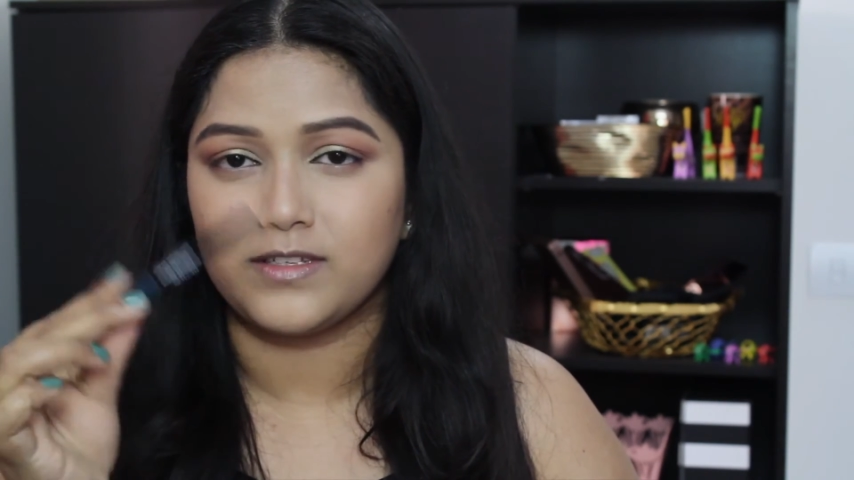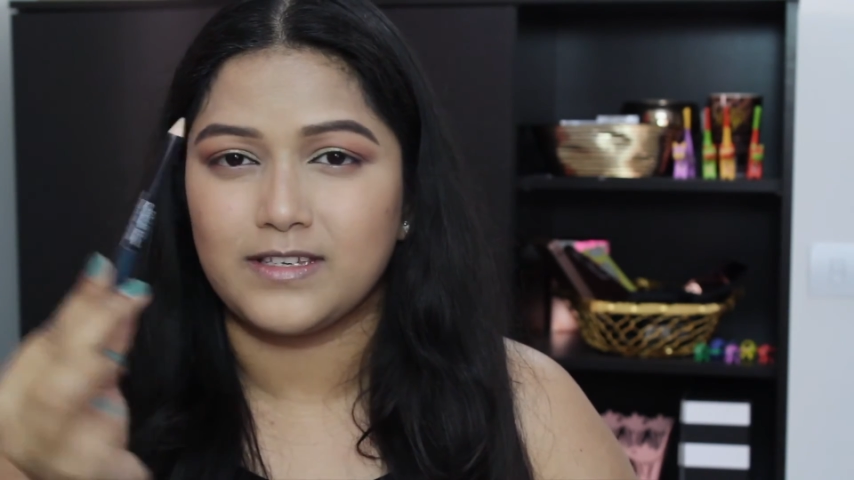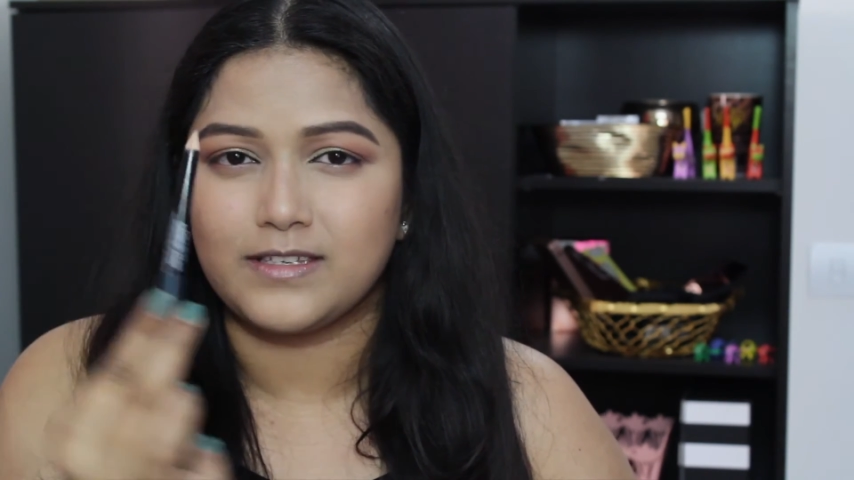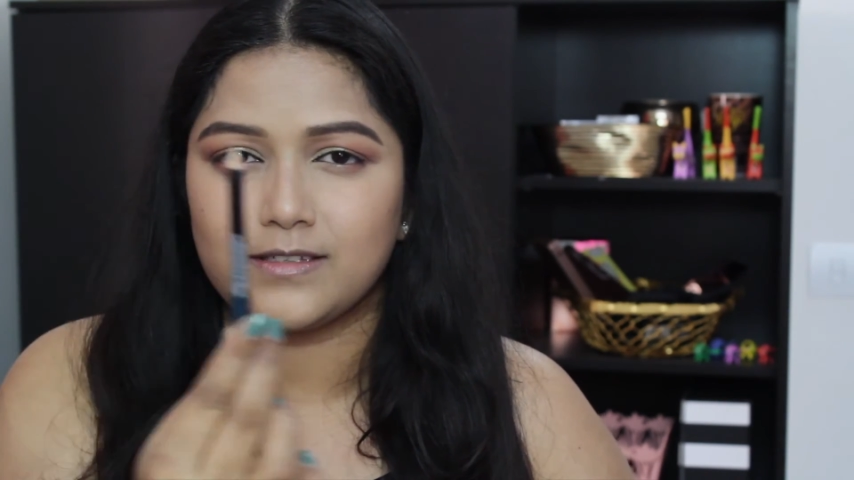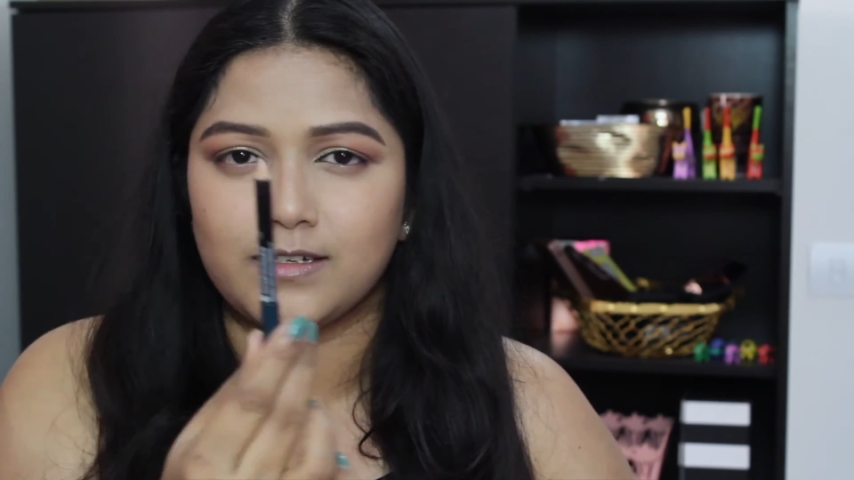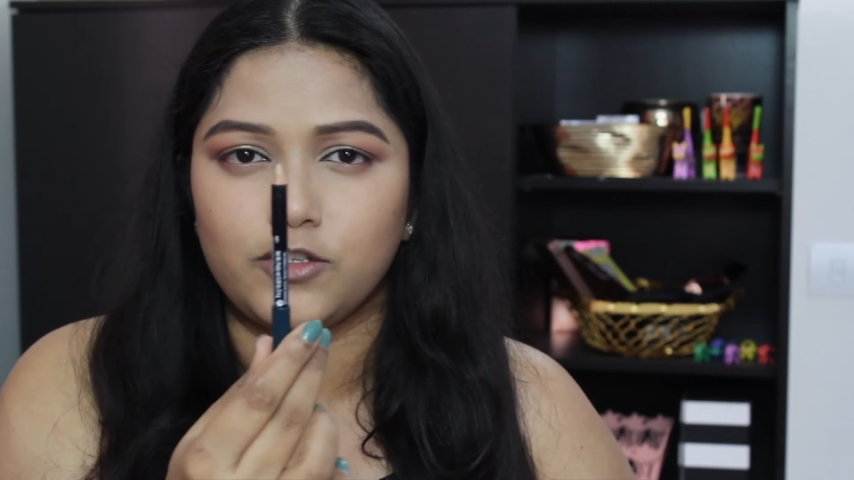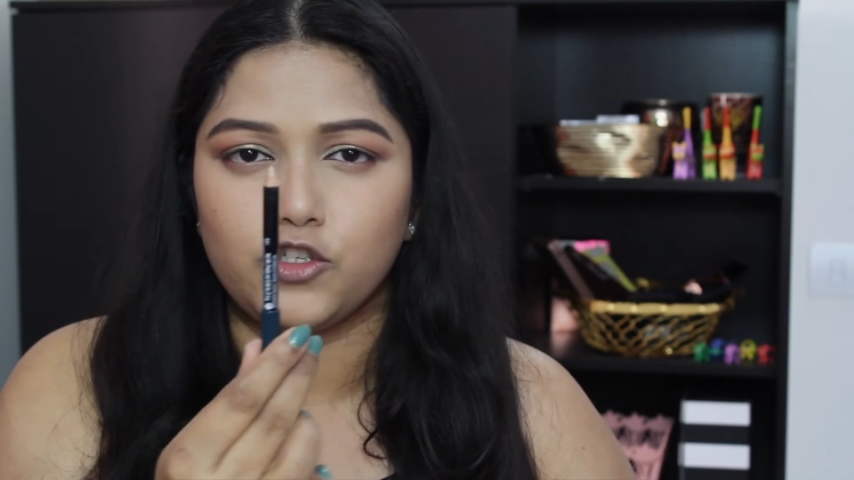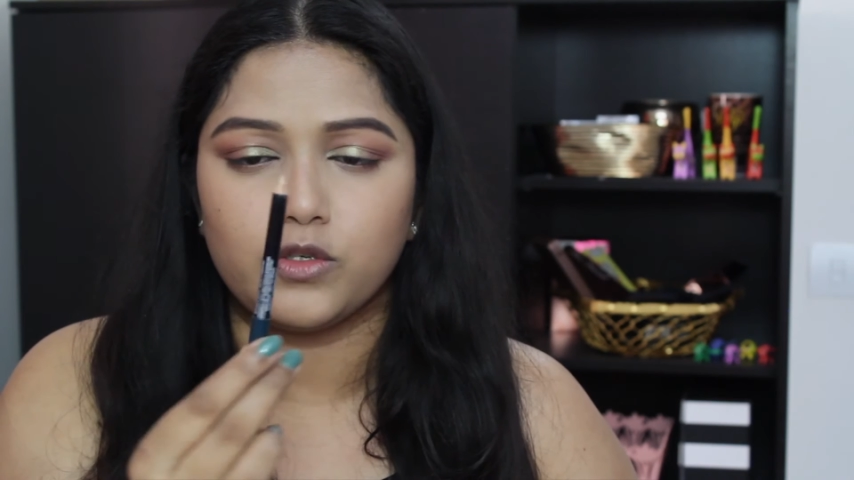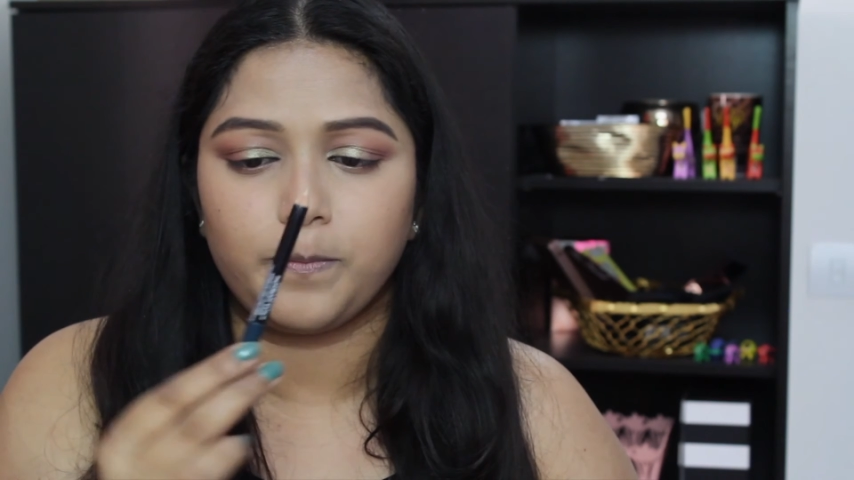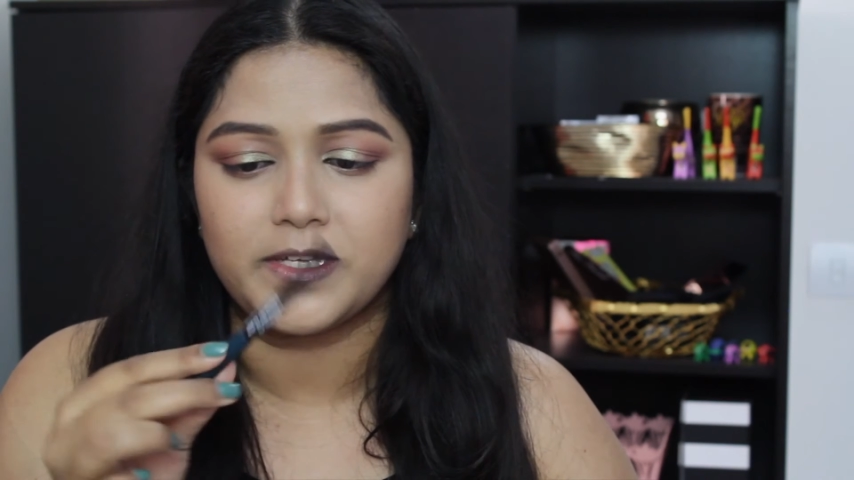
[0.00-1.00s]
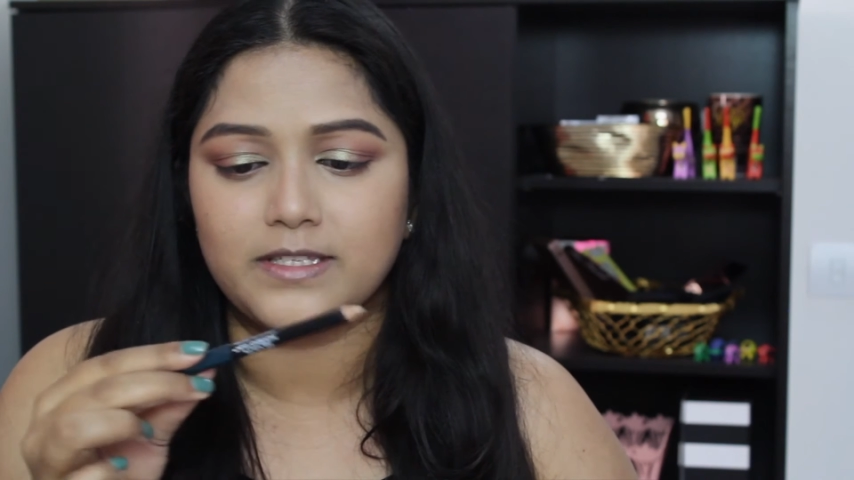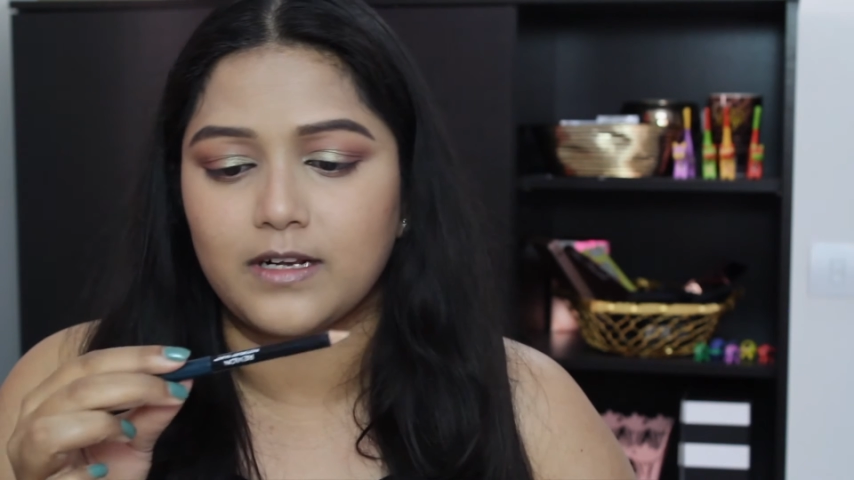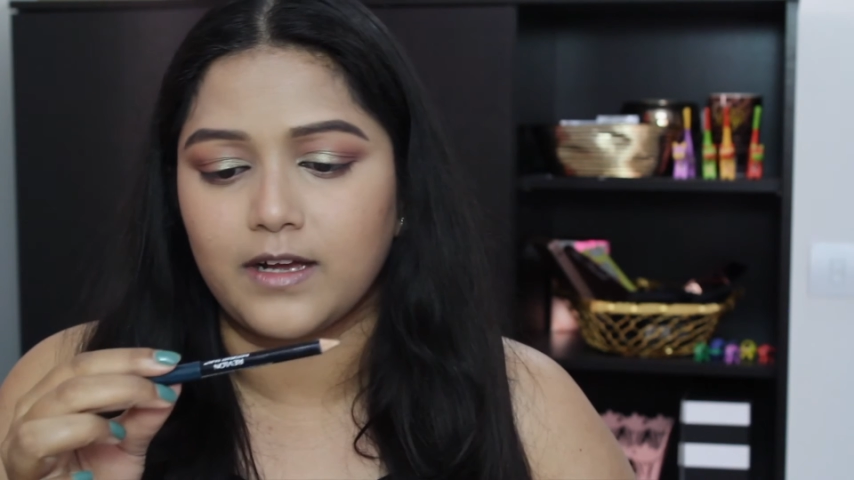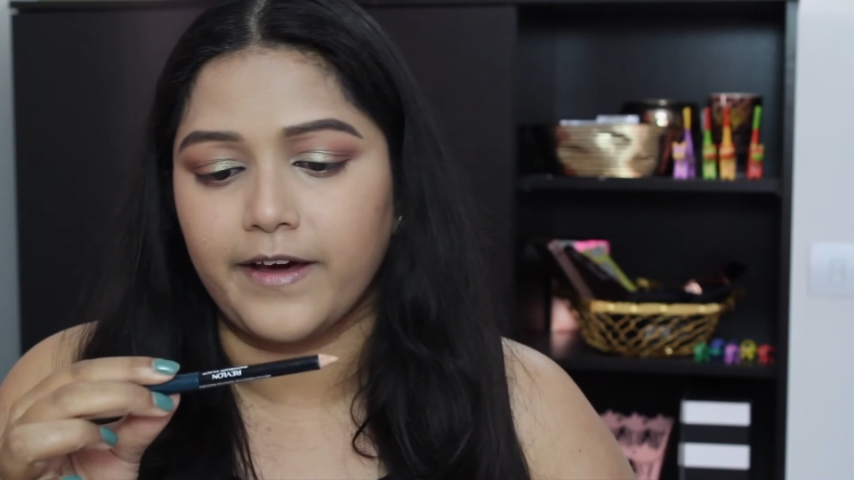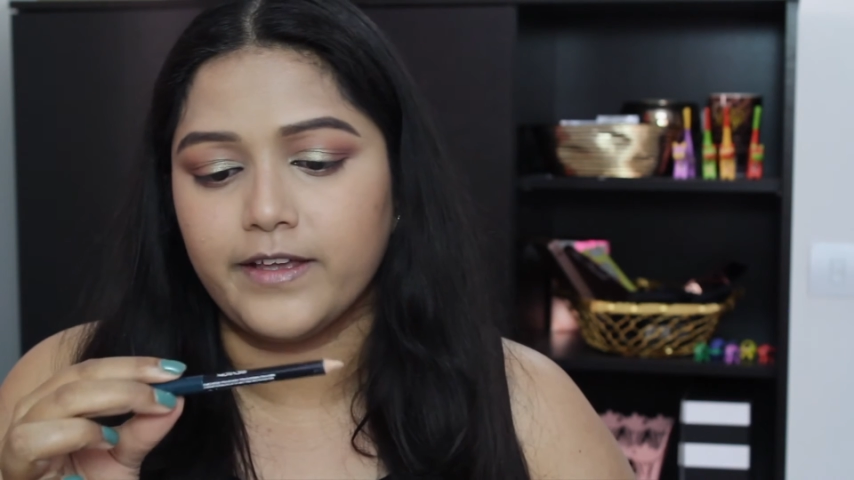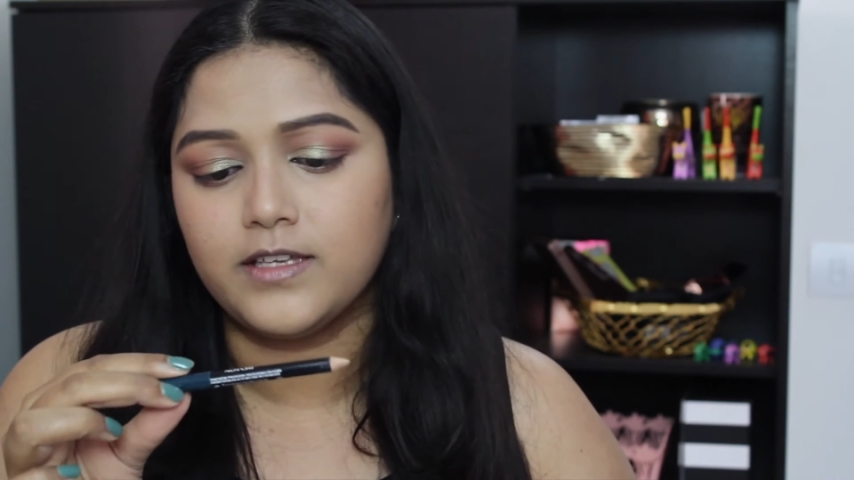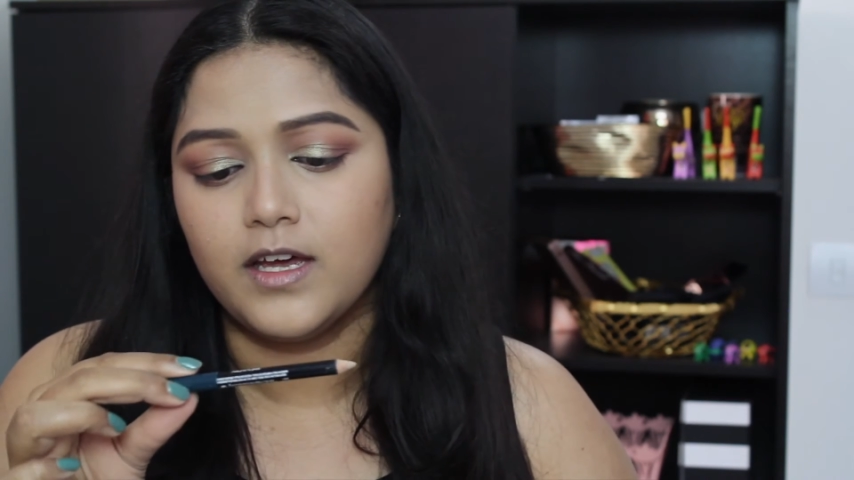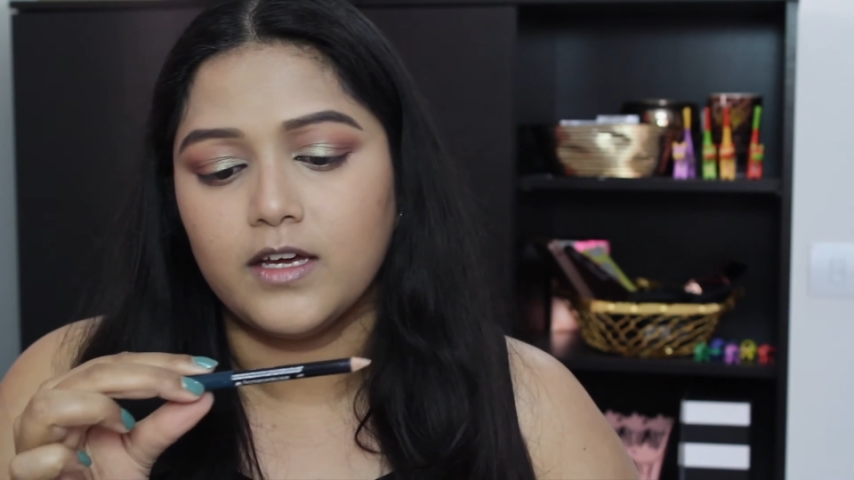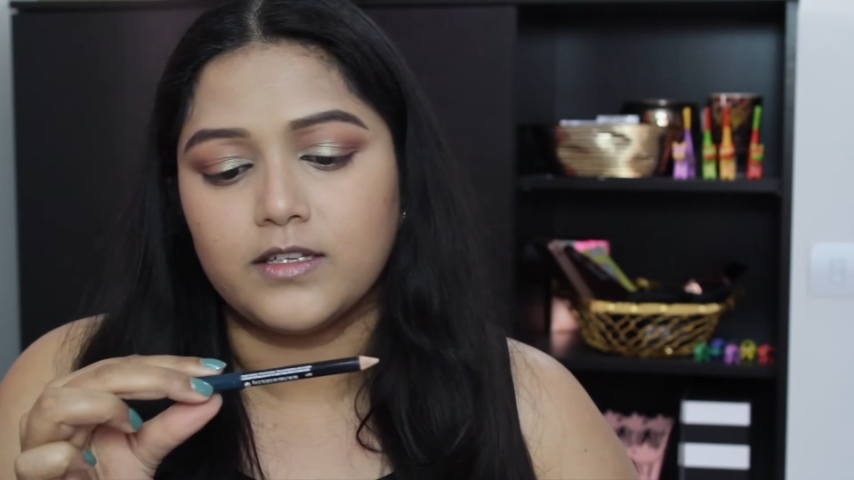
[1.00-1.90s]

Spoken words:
This is a nude pencil, guys.